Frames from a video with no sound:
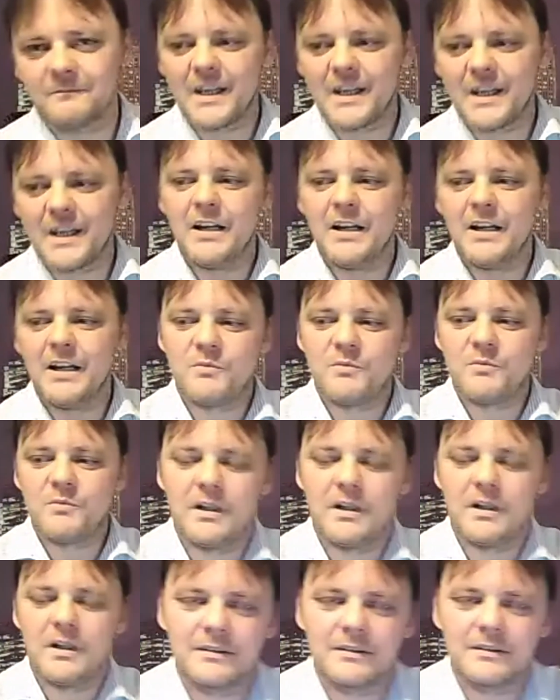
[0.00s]
Here's
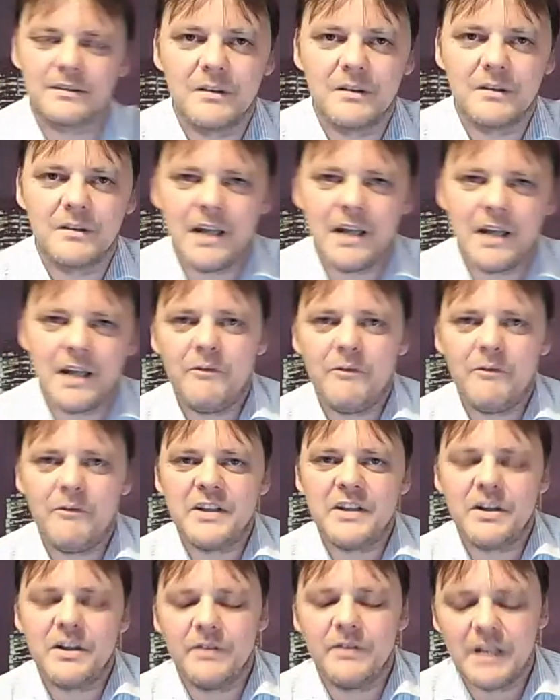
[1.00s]
what. Now I've
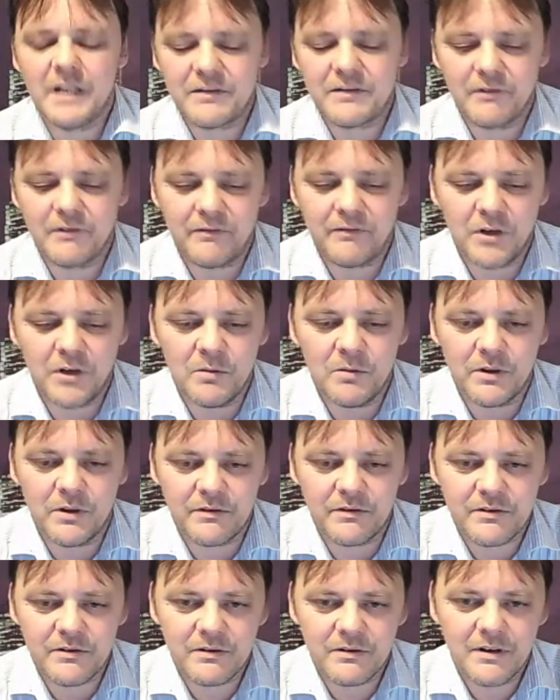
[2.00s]
been doing this for a few
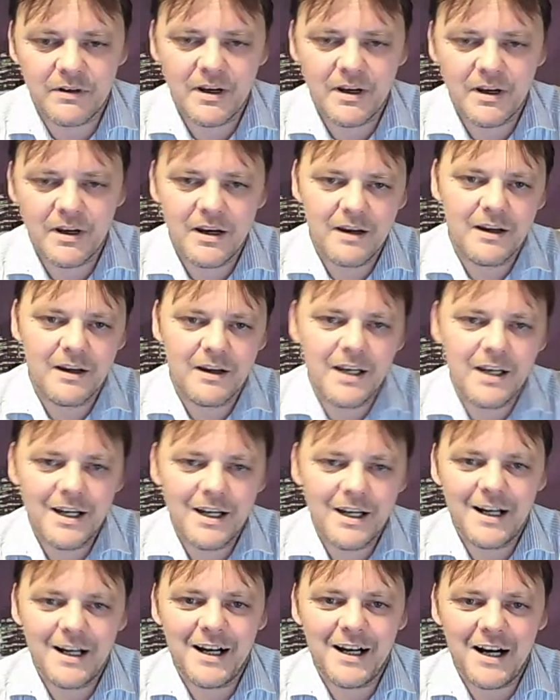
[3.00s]
months.
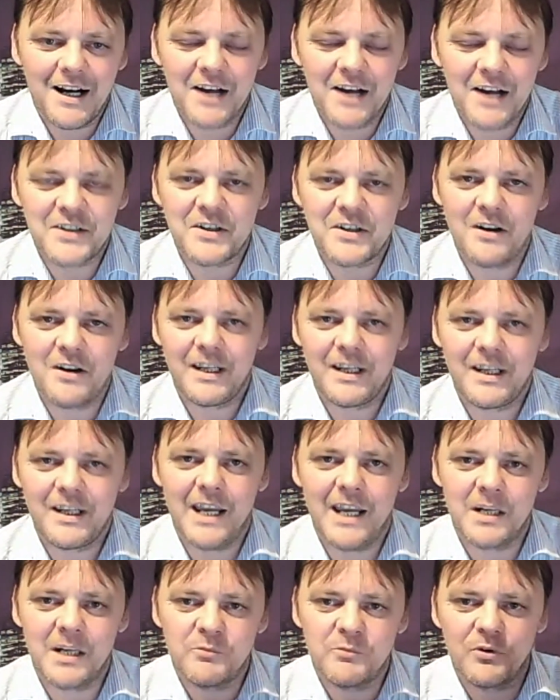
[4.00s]
I start getting
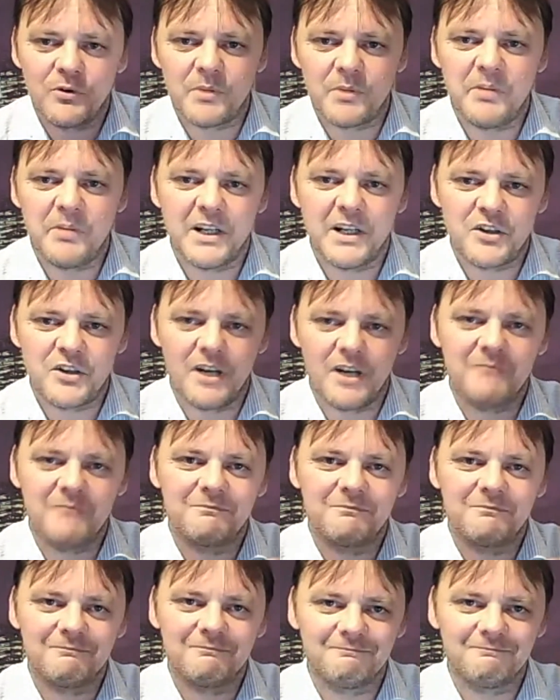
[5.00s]
a broader picture
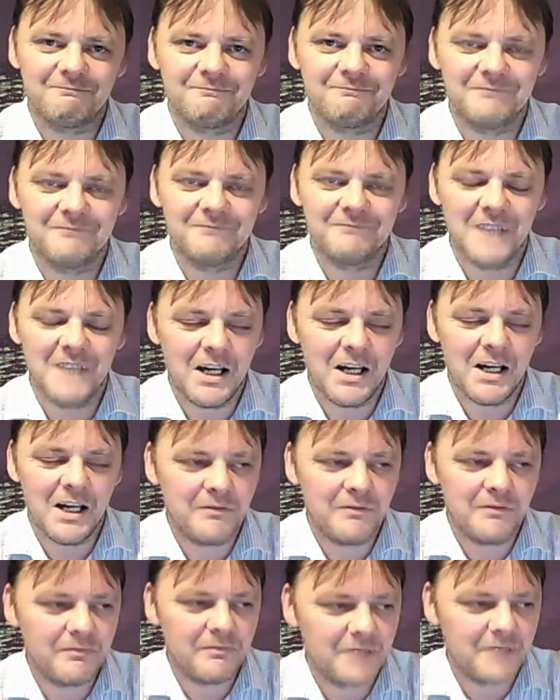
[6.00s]
of
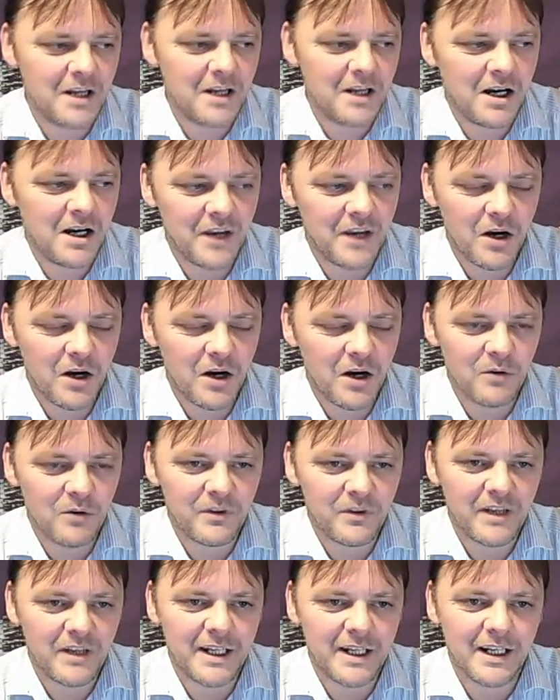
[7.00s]
the whole thing,
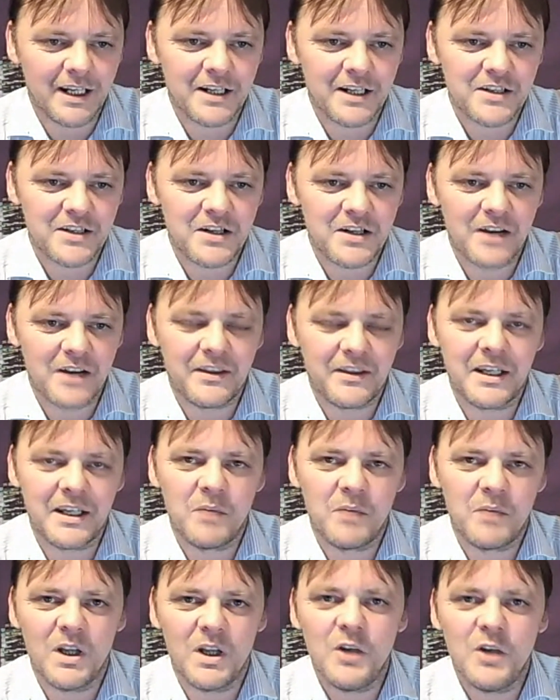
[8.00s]
and I start thinking, well,
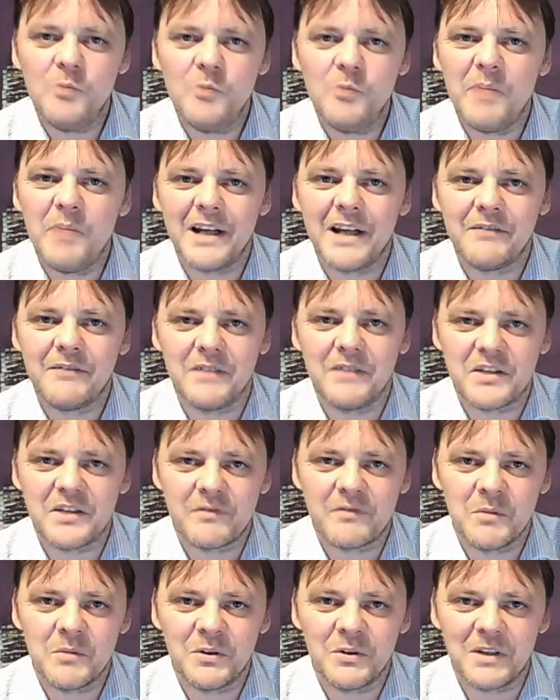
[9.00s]
who benefits from all
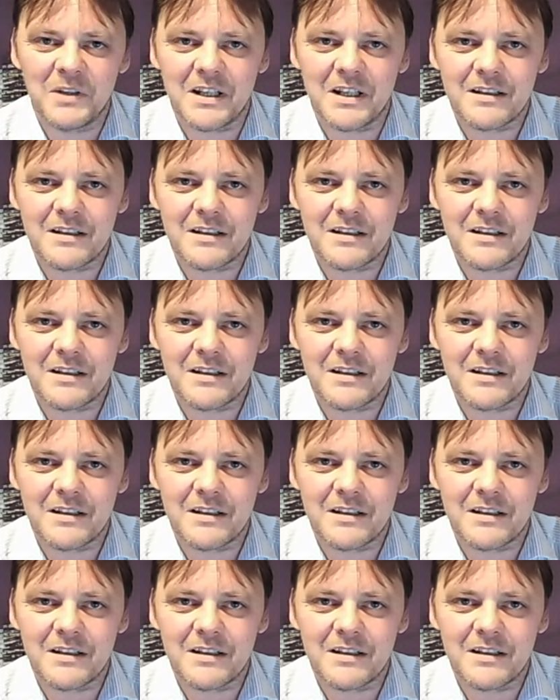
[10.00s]
this?